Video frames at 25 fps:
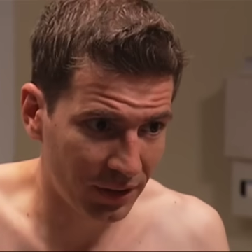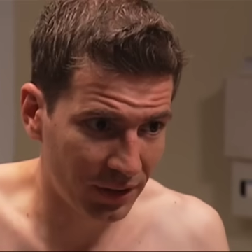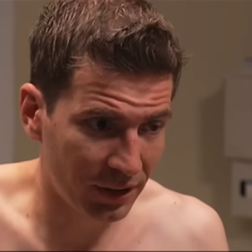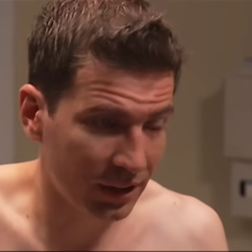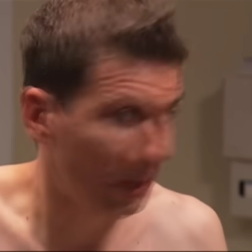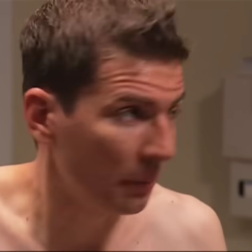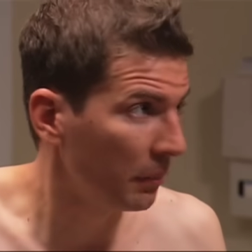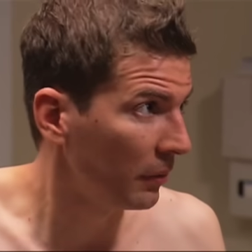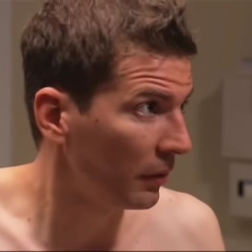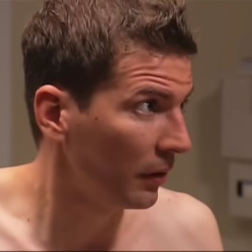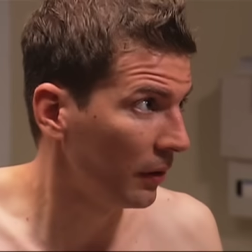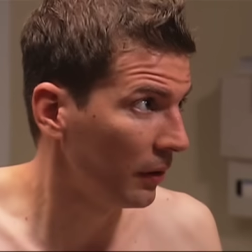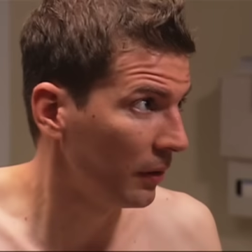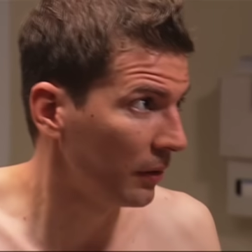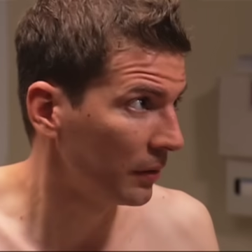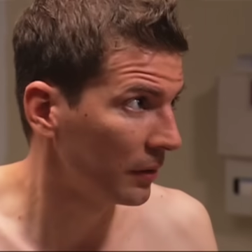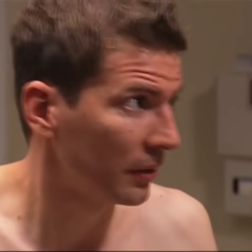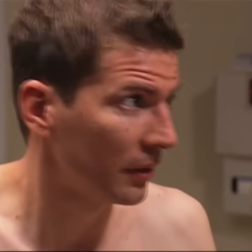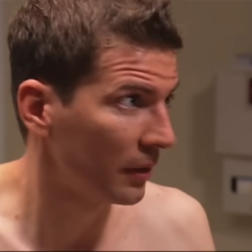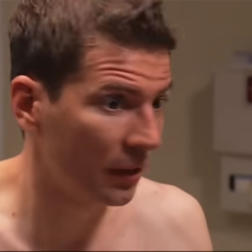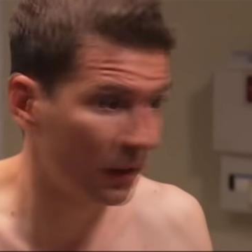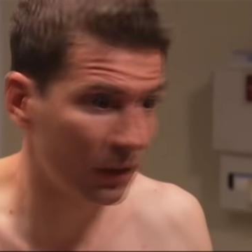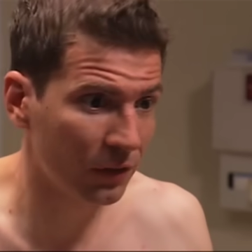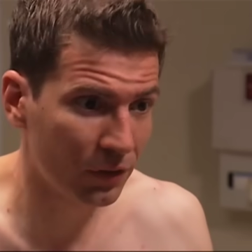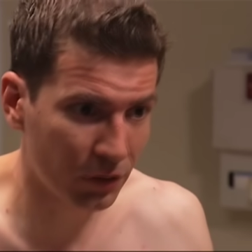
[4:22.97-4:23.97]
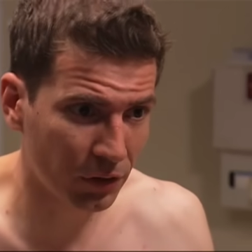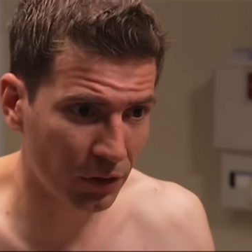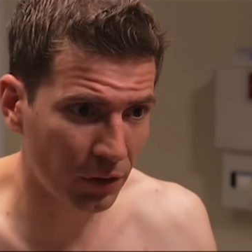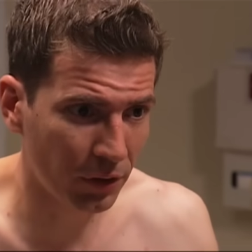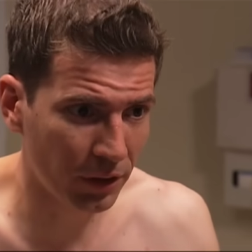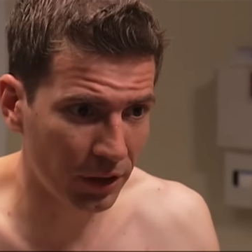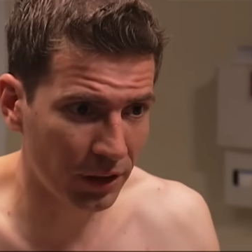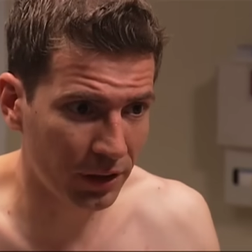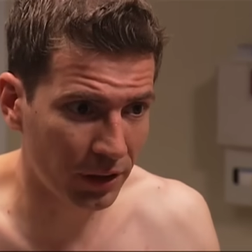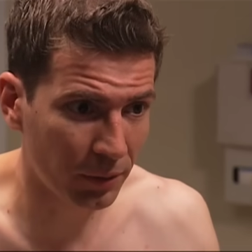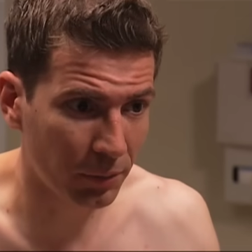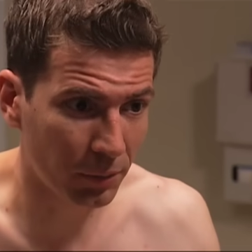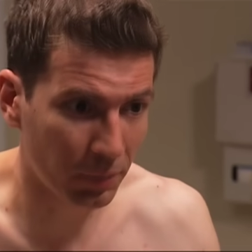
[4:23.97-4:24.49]
and I'm a little
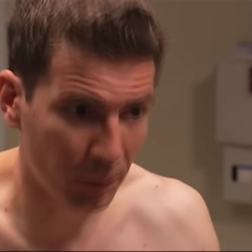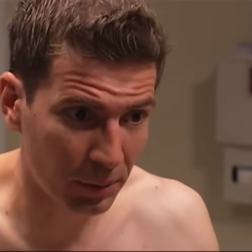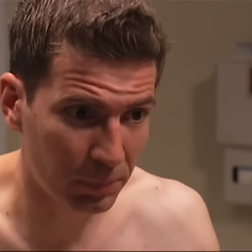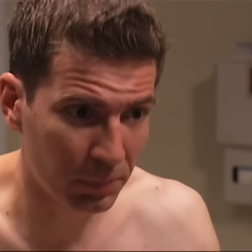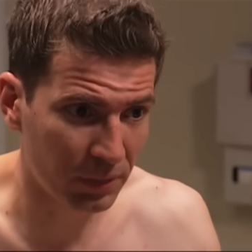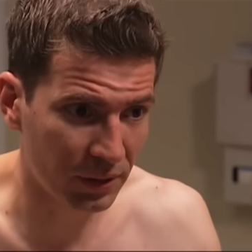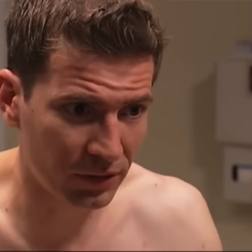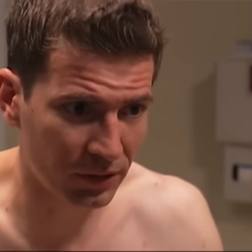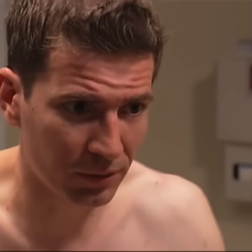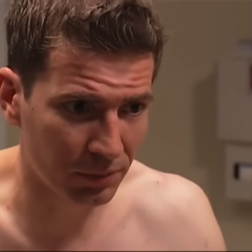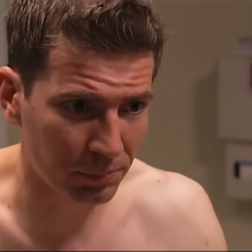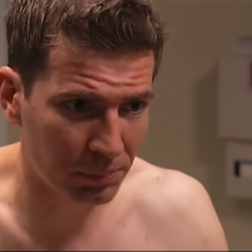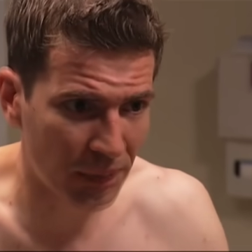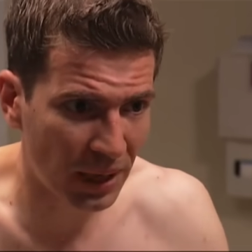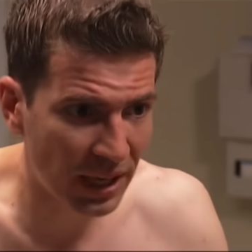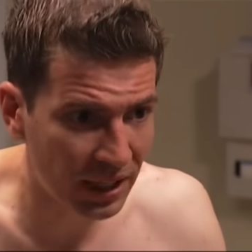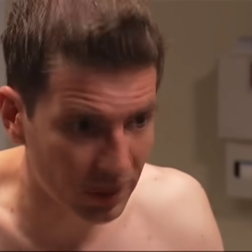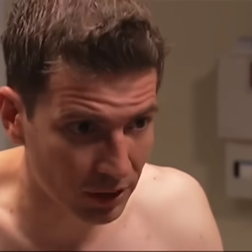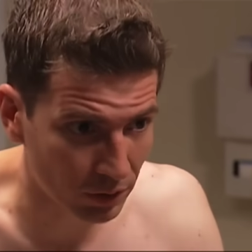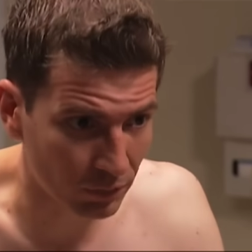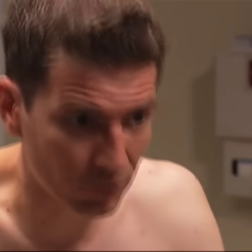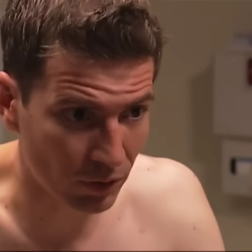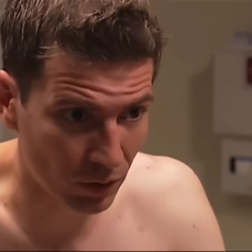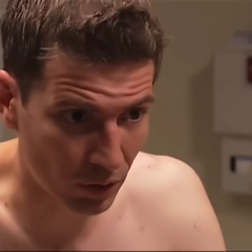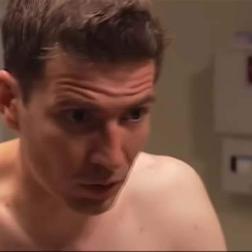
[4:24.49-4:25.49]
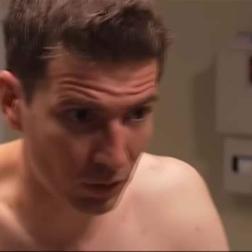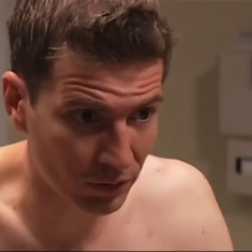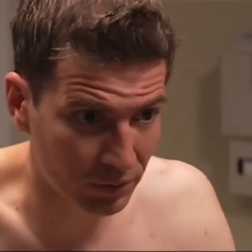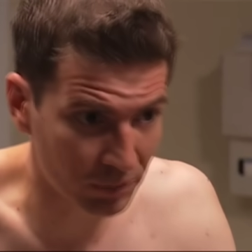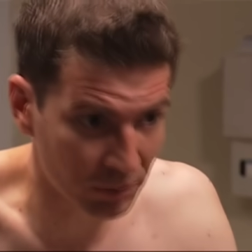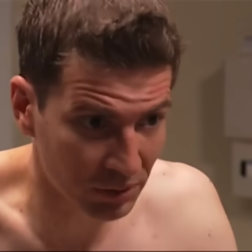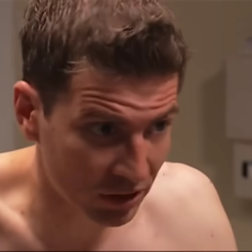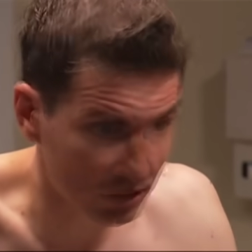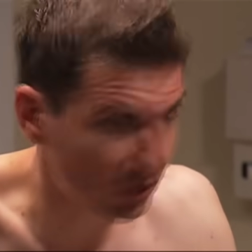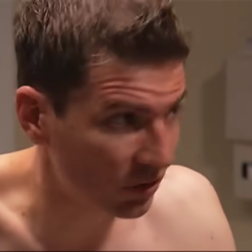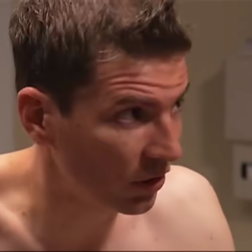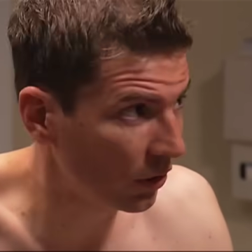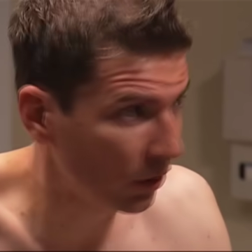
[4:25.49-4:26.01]
concerned that there might be some pain involved. I
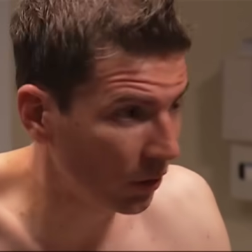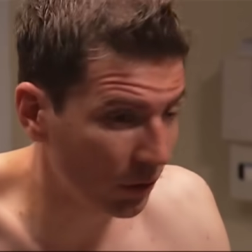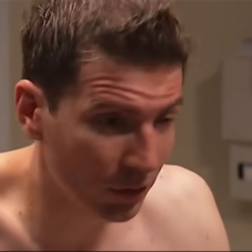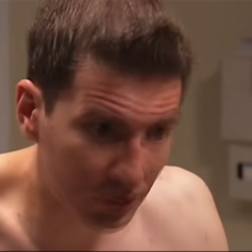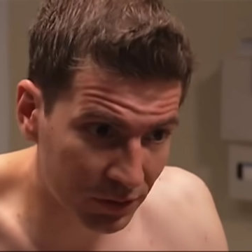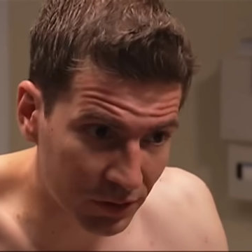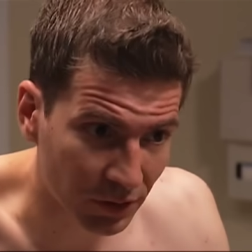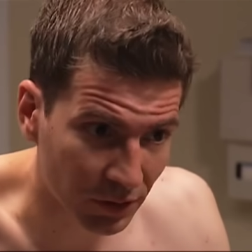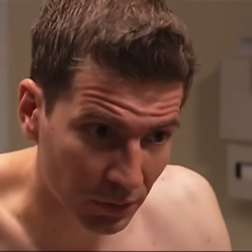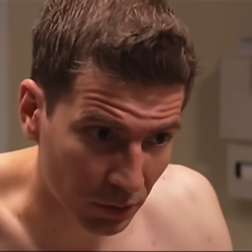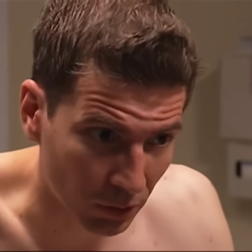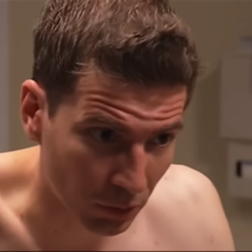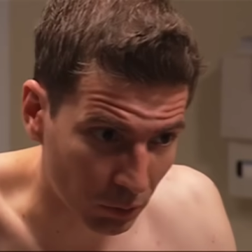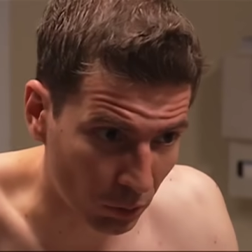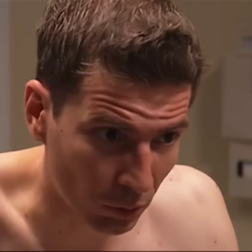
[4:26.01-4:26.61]
mean, does it hurt or